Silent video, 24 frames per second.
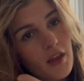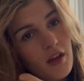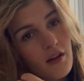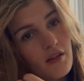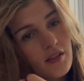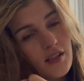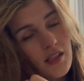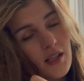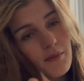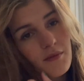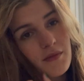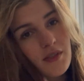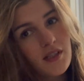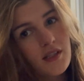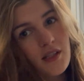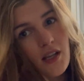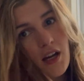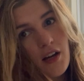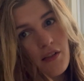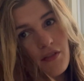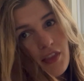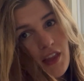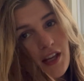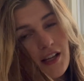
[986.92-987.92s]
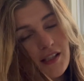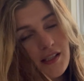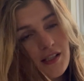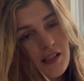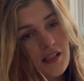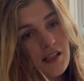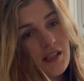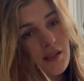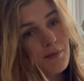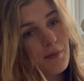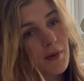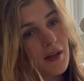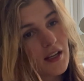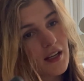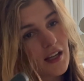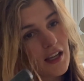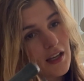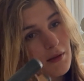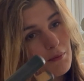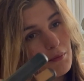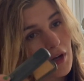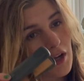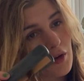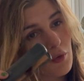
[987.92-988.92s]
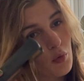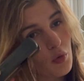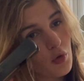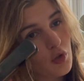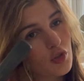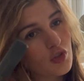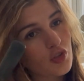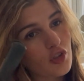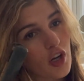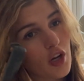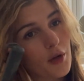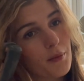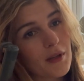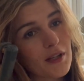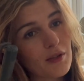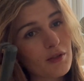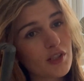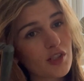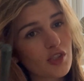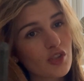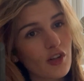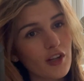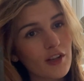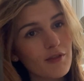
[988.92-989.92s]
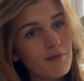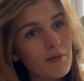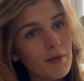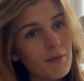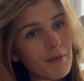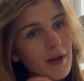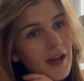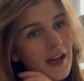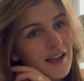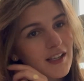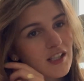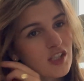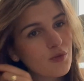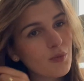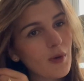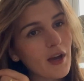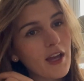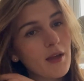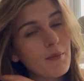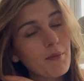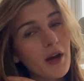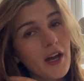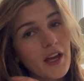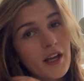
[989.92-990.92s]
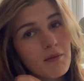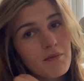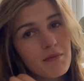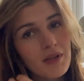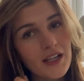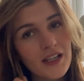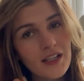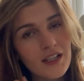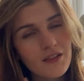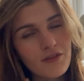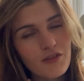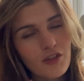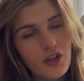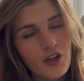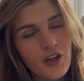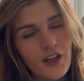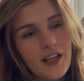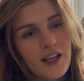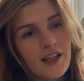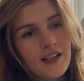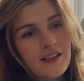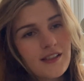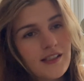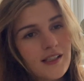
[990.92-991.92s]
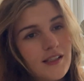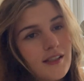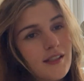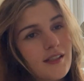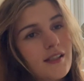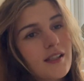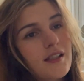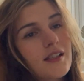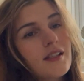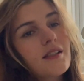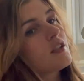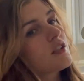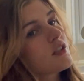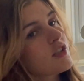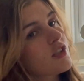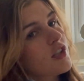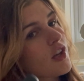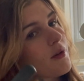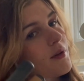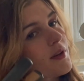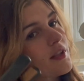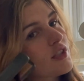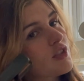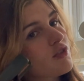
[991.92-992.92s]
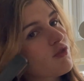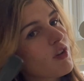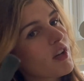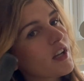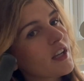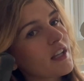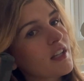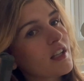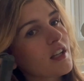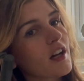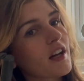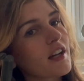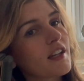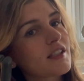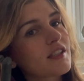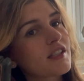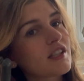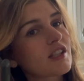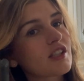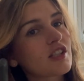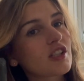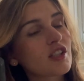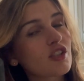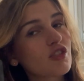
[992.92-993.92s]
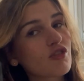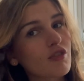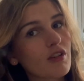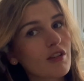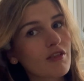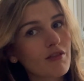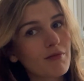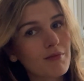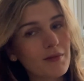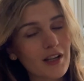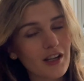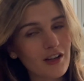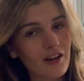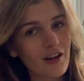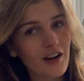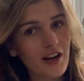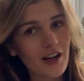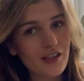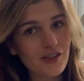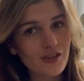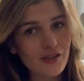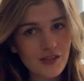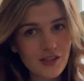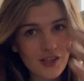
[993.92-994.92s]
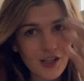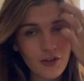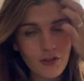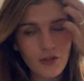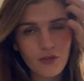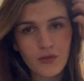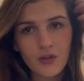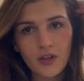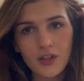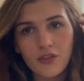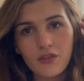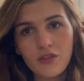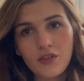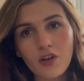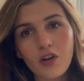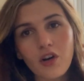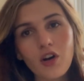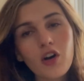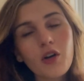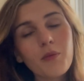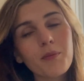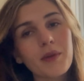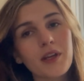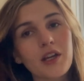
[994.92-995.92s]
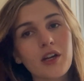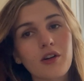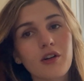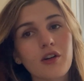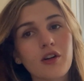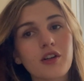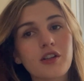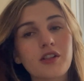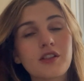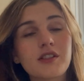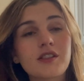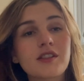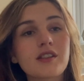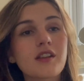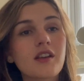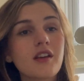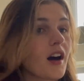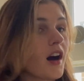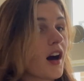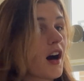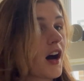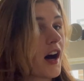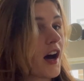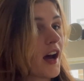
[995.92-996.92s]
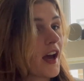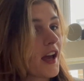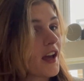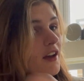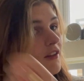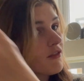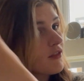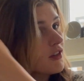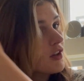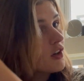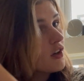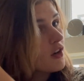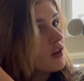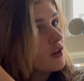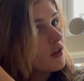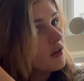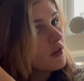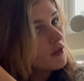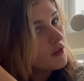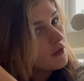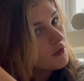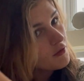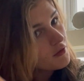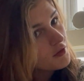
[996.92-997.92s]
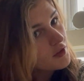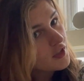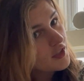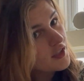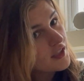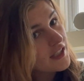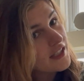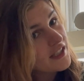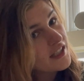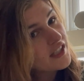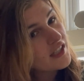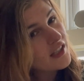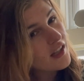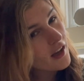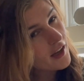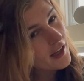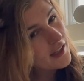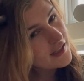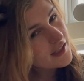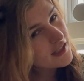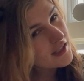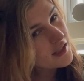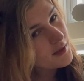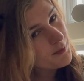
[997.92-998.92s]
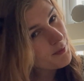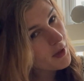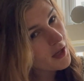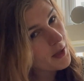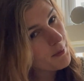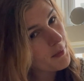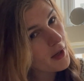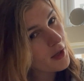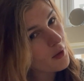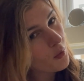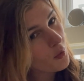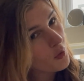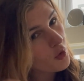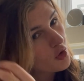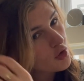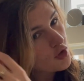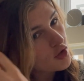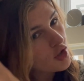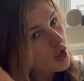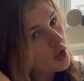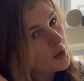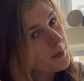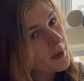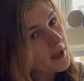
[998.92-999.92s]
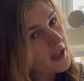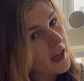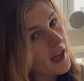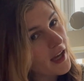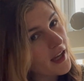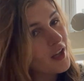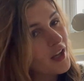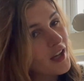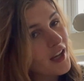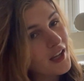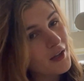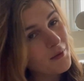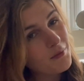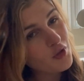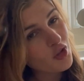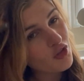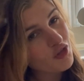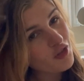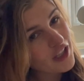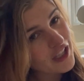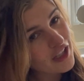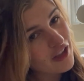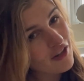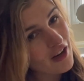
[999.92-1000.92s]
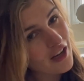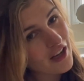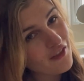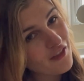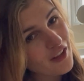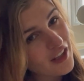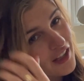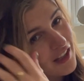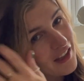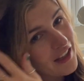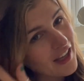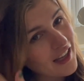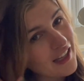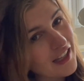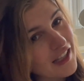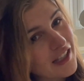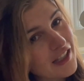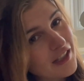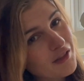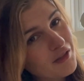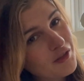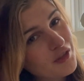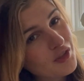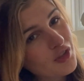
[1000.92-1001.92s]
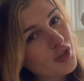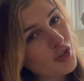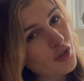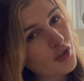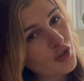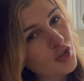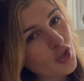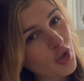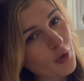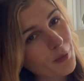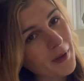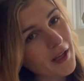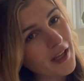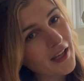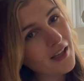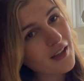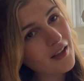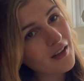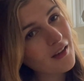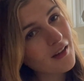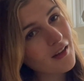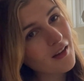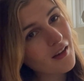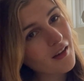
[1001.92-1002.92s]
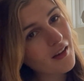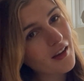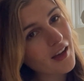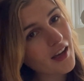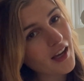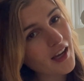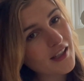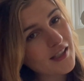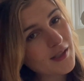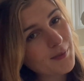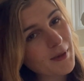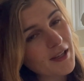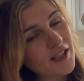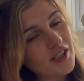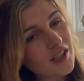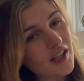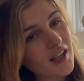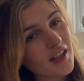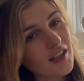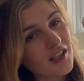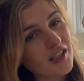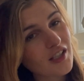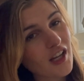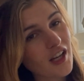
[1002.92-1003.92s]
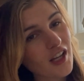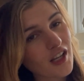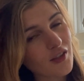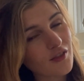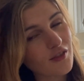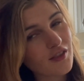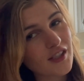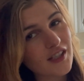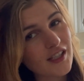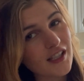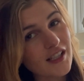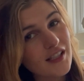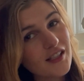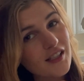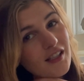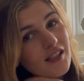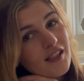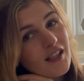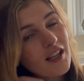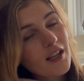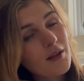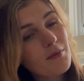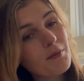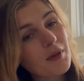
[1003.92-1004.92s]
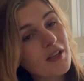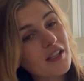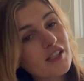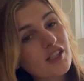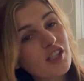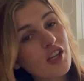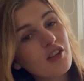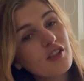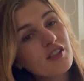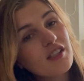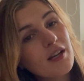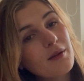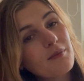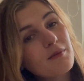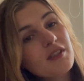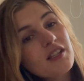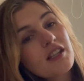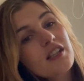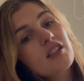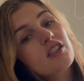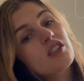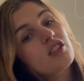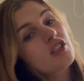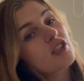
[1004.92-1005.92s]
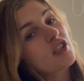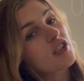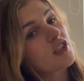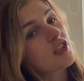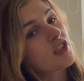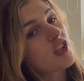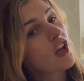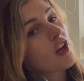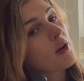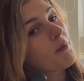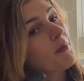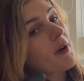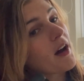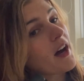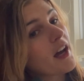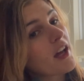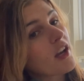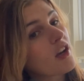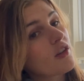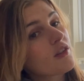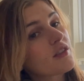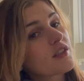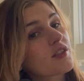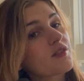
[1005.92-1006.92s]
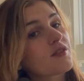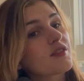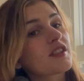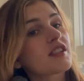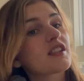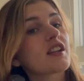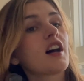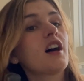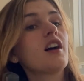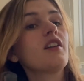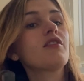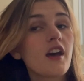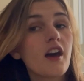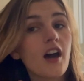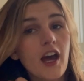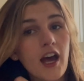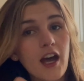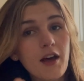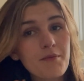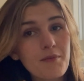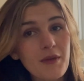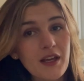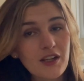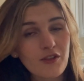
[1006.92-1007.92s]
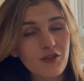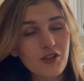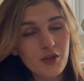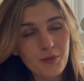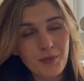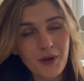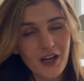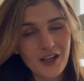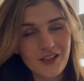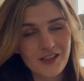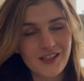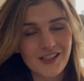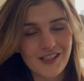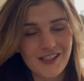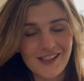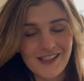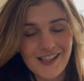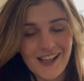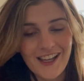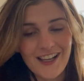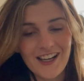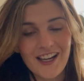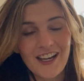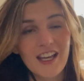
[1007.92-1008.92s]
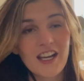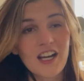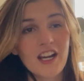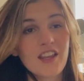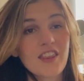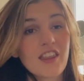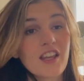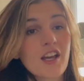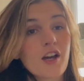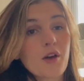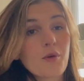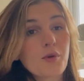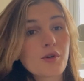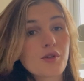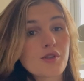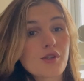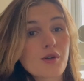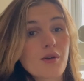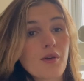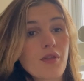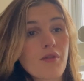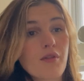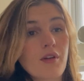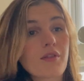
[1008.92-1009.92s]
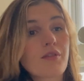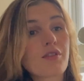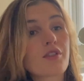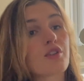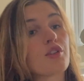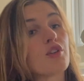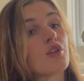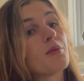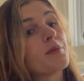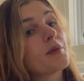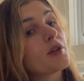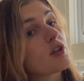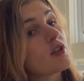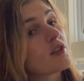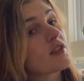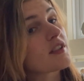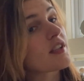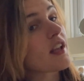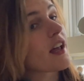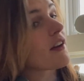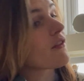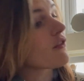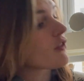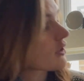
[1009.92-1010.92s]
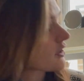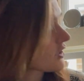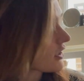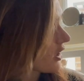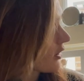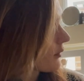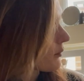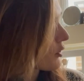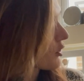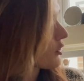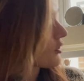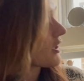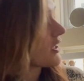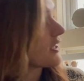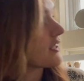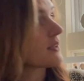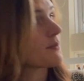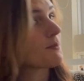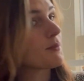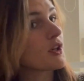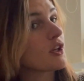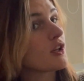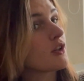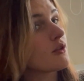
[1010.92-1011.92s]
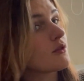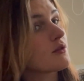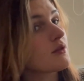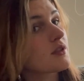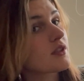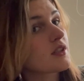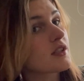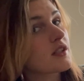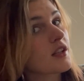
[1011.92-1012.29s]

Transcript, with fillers: There are some stuff that has just been in my wardrobe. It's not even been packed away, but I completely forgot it existed. So it's really nice to just re-familiarise yourself with what you've got, because I feel just excited by my wardrobe again, and I'm not really craving any sort of shopping. Especially at the turn of the season, it can be so tempting to just go buy lots of stuff. I have made a few purchases lately, and I think I will do a thrift haul, because like, for example, these boots,